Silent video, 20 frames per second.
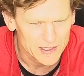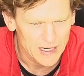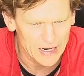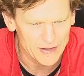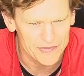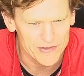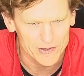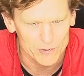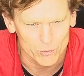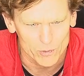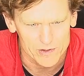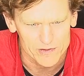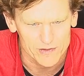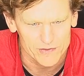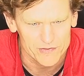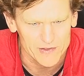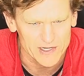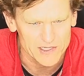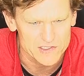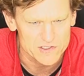I think one of the
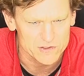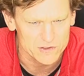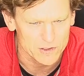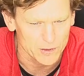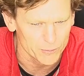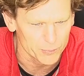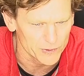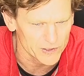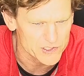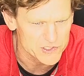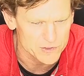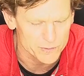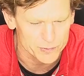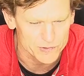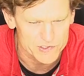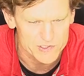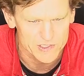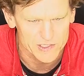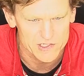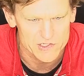things, completion
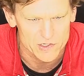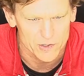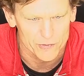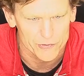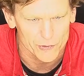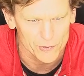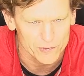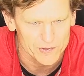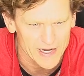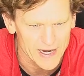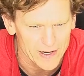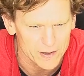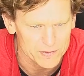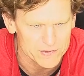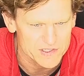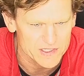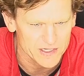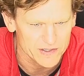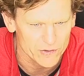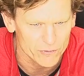percentage on third
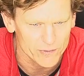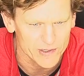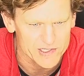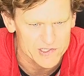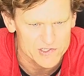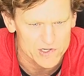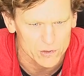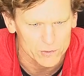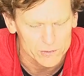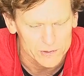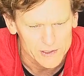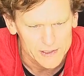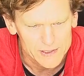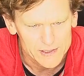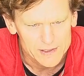downs and in the red zone.